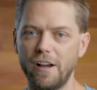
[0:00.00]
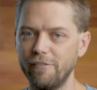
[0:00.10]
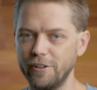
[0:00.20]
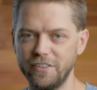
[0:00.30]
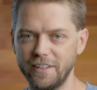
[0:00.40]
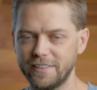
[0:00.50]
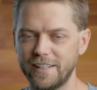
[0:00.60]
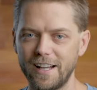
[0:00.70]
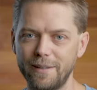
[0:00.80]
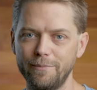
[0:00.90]
five or six
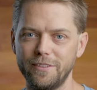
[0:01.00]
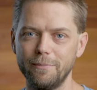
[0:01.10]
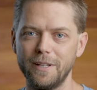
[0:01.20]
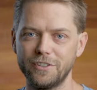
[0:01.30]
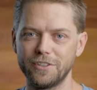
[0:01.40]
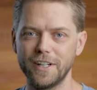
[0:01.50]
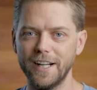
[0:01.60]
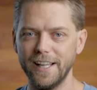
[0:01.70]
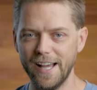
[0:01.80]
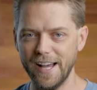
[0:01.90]
times to make sure
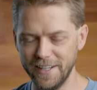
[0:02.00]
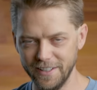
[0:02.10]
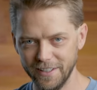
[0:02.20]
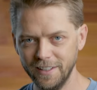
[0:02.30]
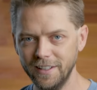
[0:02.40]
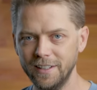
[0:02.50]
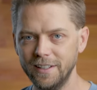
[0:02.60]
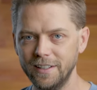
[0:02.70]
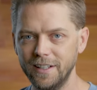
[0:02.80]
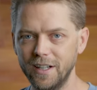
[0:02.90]
I had
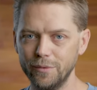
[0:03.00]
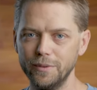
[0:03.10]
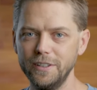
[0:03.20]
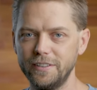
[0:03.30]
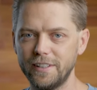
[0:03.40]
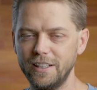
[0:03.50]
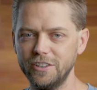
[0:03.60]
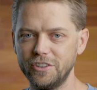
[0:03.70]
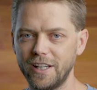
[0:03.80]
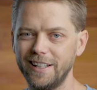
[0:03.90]
a really
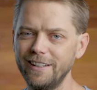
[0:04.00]
solid shot.